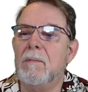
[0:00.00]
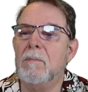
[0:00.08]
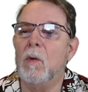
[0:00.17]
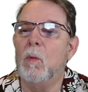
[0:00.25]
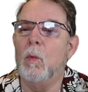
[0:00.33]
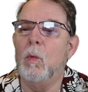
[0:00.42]

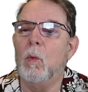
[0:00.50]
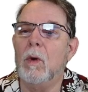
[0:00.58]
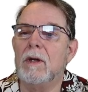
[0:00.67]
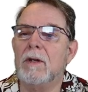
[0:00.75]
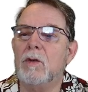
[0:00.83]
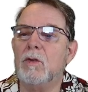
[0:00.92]
but
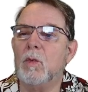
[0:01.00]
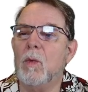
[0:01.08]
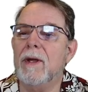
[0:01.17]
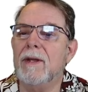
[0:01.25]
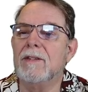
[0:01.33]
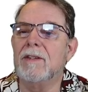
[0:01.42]
one whose
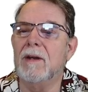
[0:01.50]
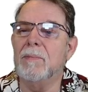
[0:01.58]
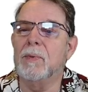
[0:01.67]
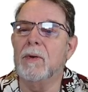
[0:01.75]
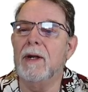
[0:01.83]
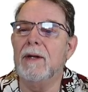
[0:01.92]
way is
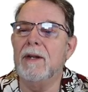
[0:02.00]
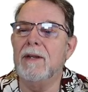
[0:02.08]
upright